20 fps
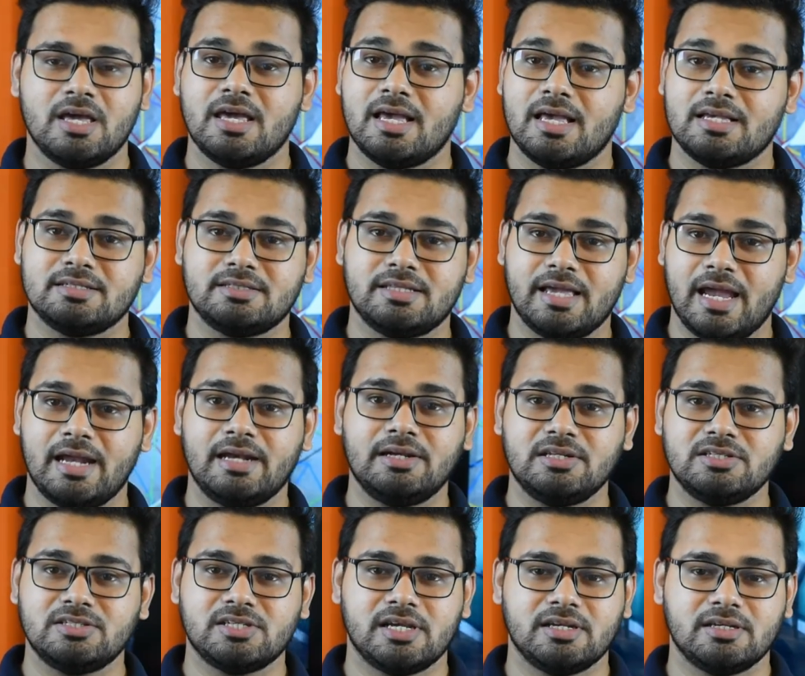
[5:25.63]
As the
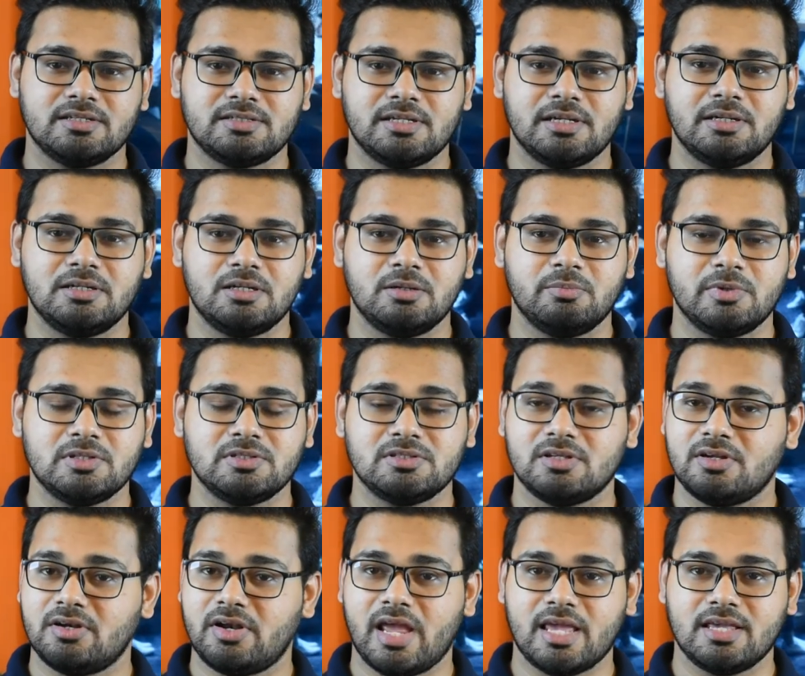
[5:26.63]
anti-China sentiments
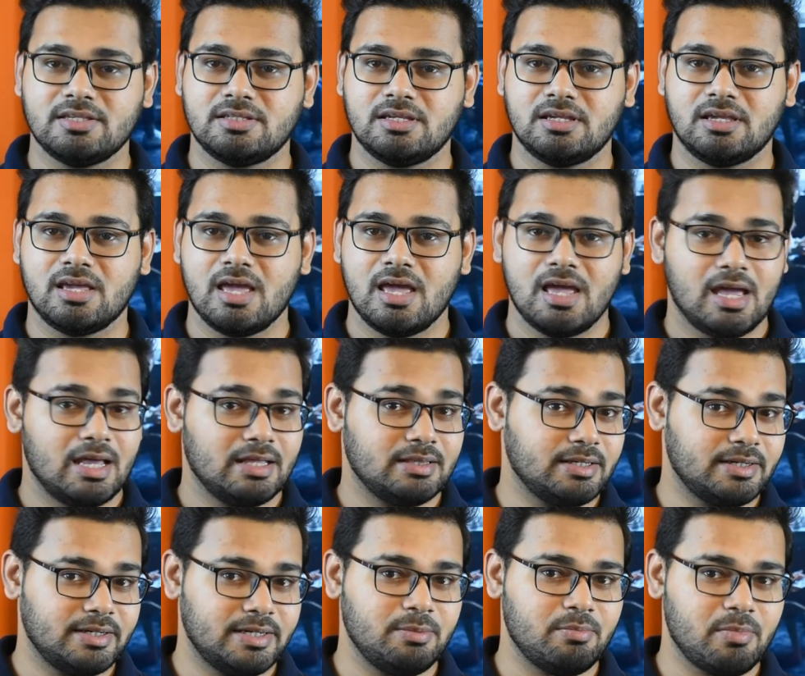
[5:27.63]
are rising and the
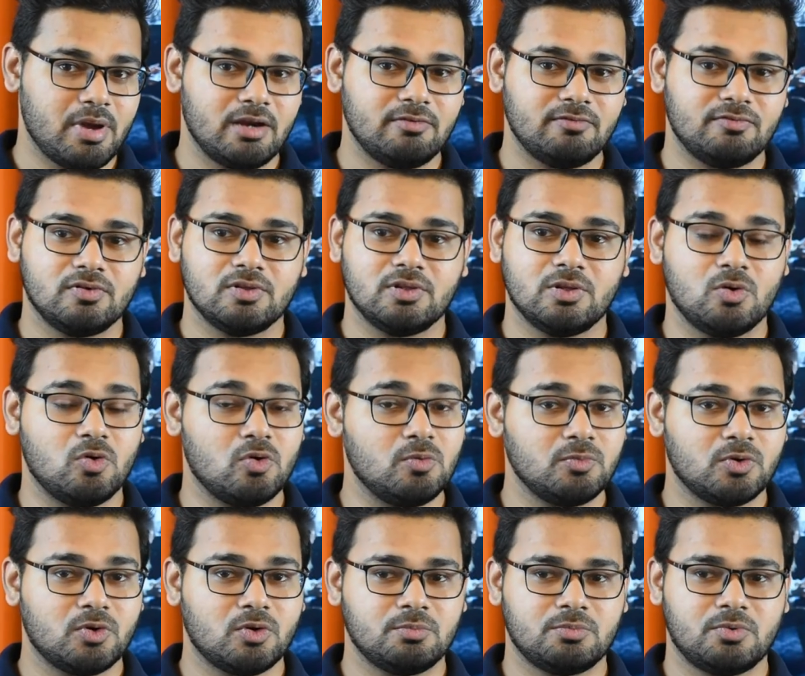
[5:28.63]
demand for the
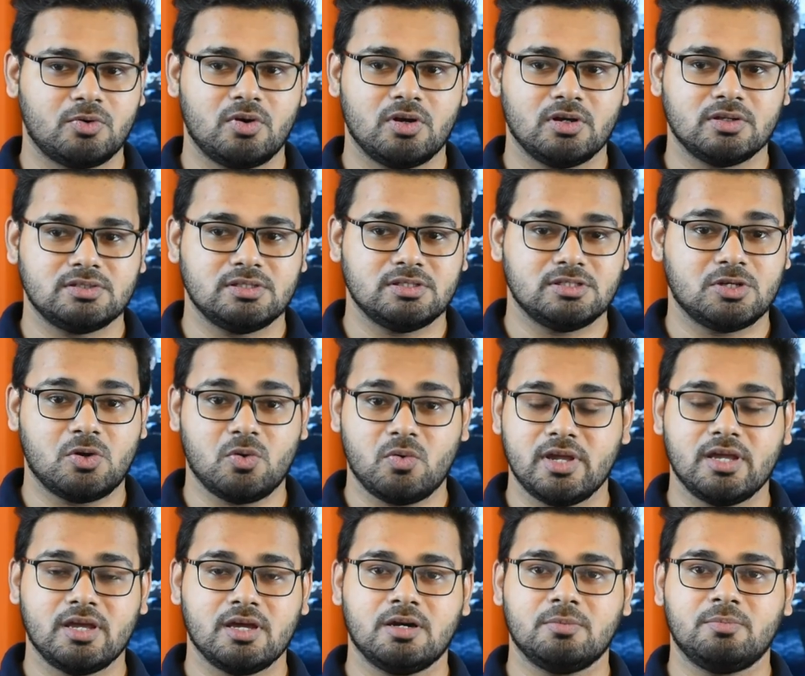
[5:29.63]
homegrown products is
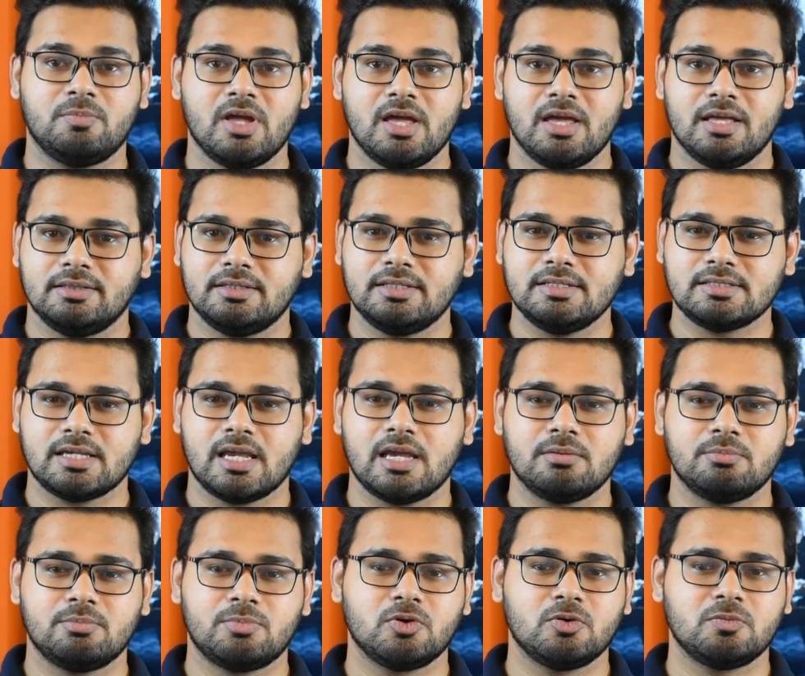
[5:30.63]
going up, this
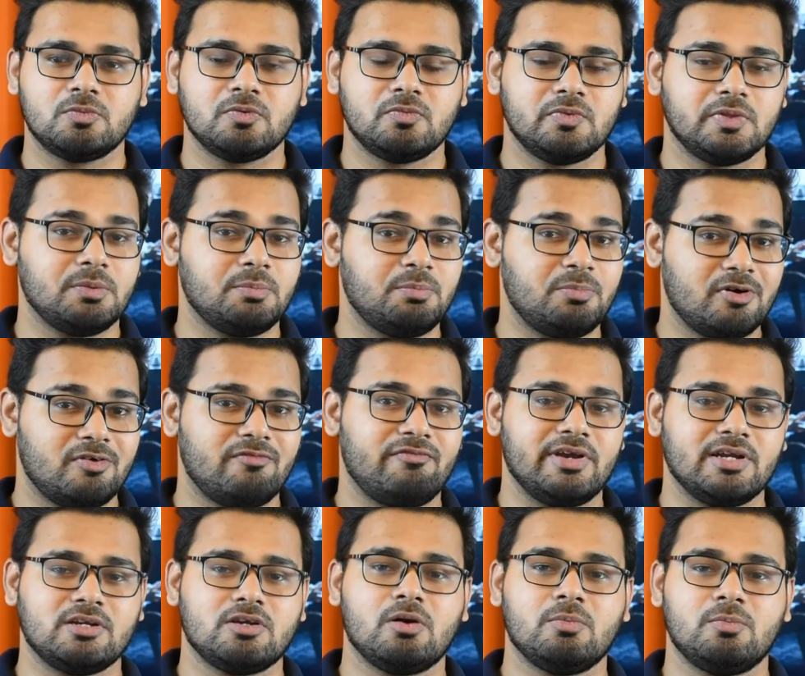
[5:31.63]
can prove to be the
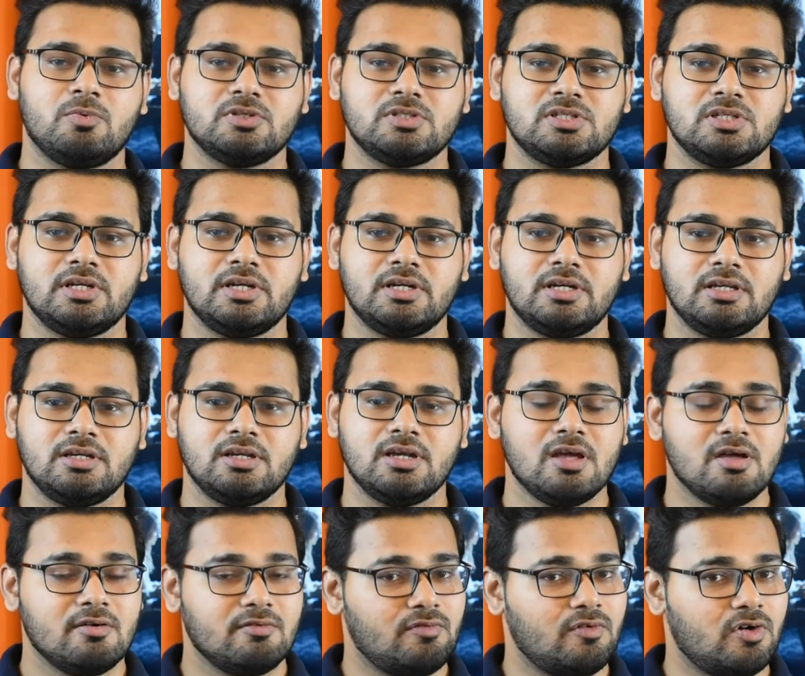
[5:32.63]
perfect opportunity
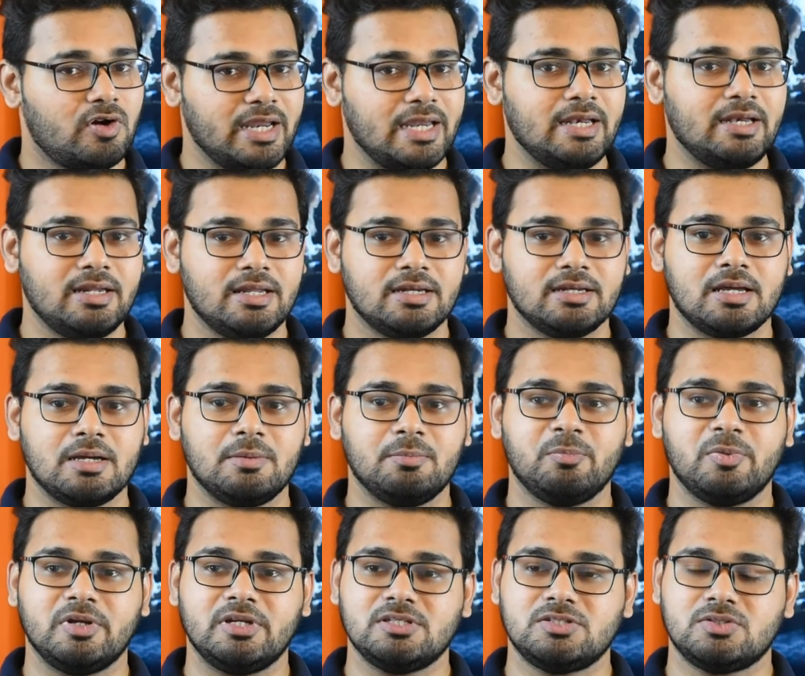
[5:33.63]
for Indian
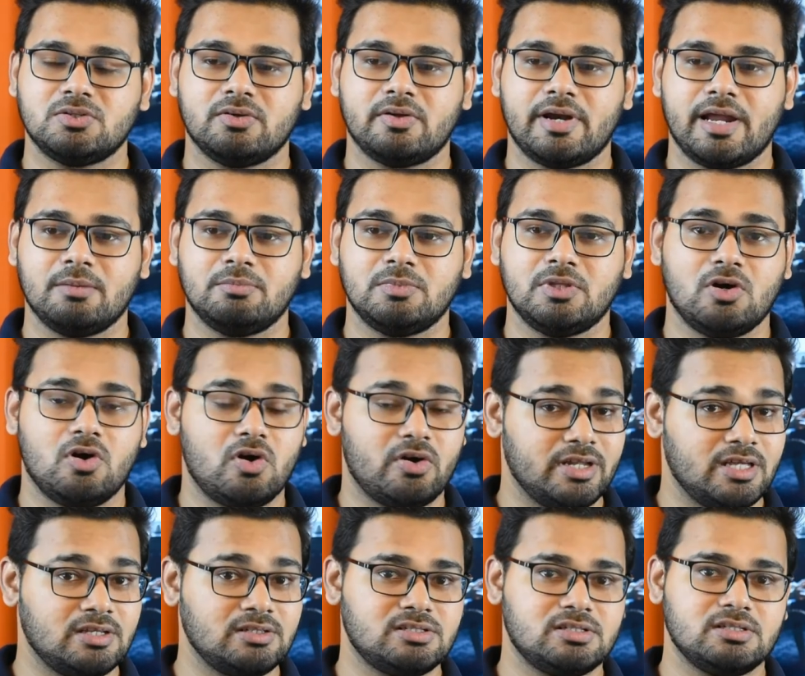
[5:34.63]
companies to grab the
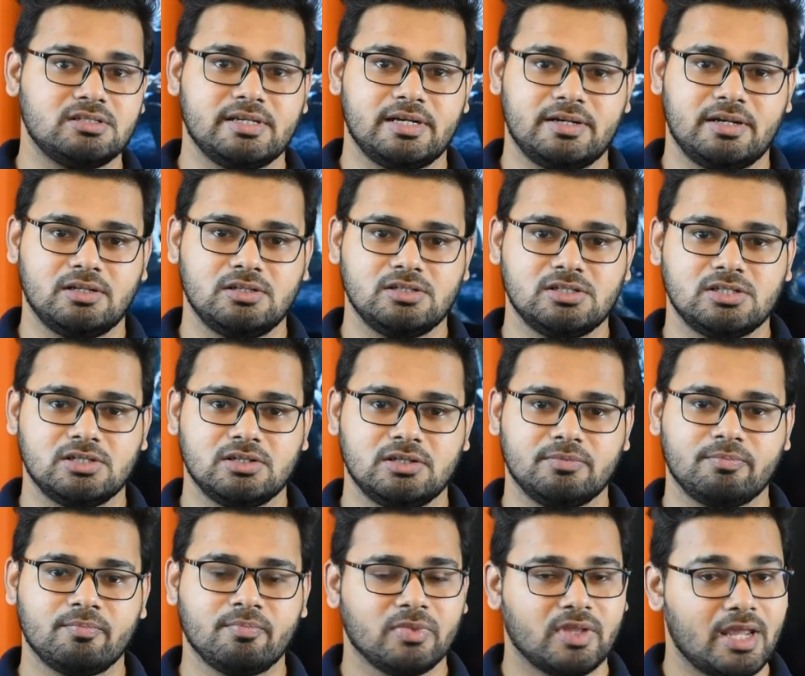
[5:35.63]
audience's
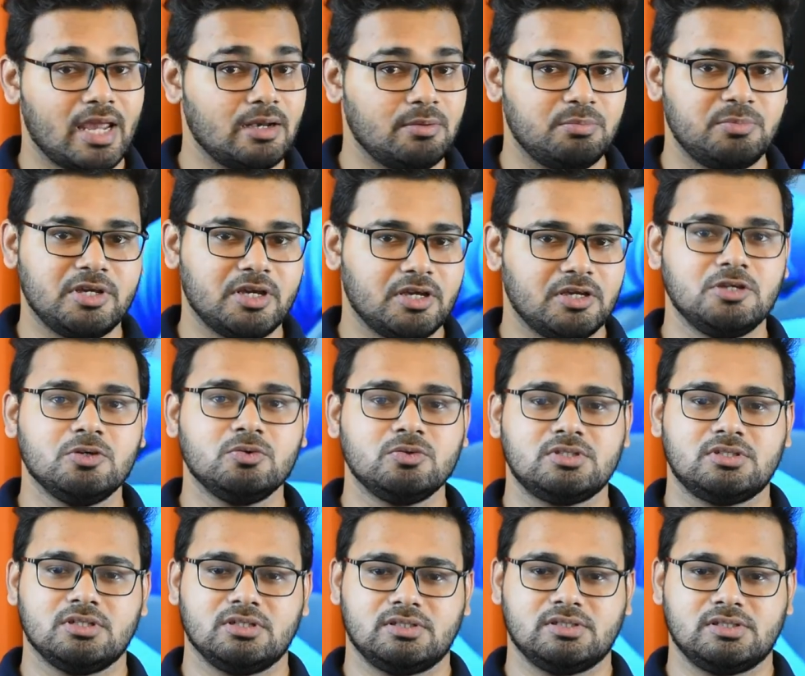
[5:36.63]
attention and be a huge
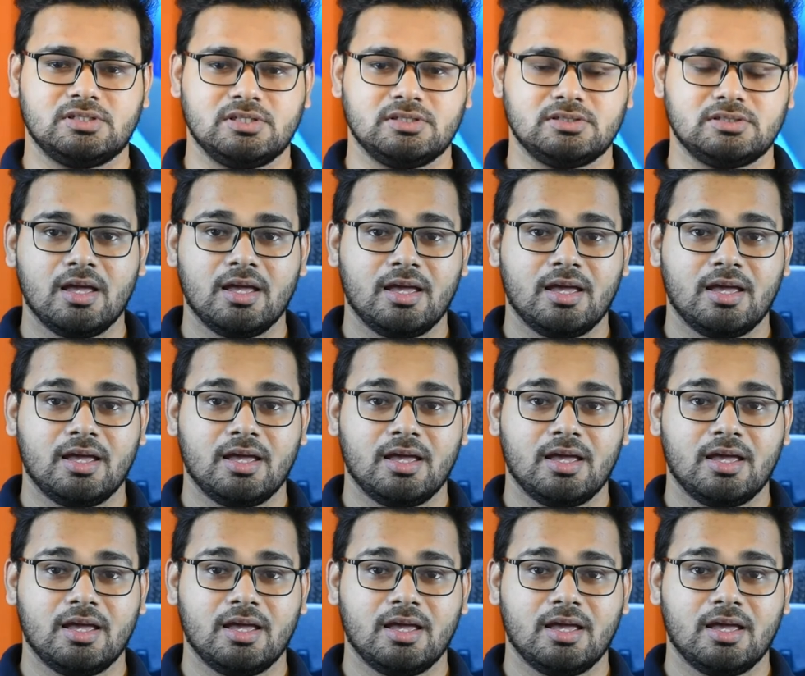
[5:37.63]
success.